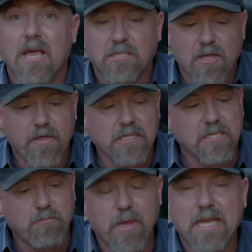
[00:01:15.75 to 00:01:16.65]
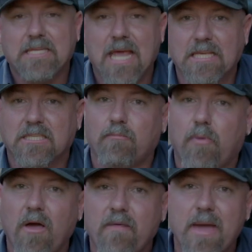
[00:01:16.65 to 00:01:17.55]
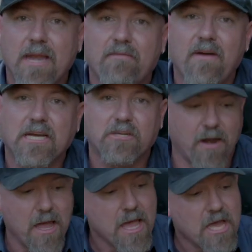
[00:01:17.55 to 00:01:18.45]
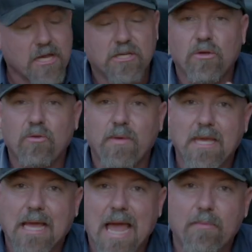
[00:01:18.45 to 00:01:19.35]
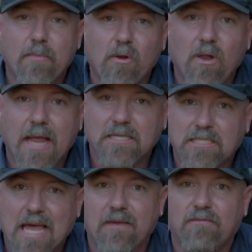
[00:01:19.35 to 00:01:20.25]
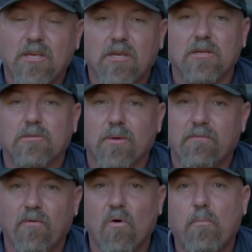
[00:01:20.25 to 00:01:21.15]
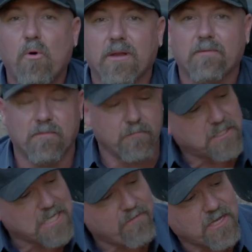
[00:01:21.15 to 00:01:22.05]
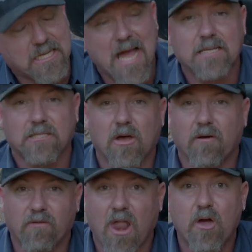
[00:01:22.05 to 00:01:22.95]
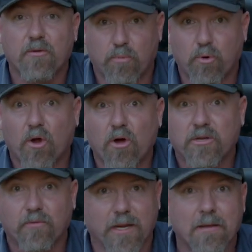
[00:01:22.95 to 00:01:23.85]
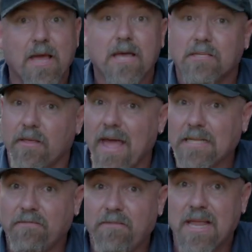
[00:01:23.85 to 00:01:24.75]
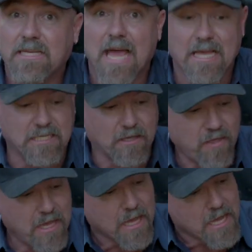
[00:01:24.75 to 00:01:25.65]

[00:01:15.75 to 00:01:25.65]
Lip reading: So this is being tested by the manufacturer to be capable and safe to use with 4.7 tonnes of load put onto it. So that's a fantastic thing.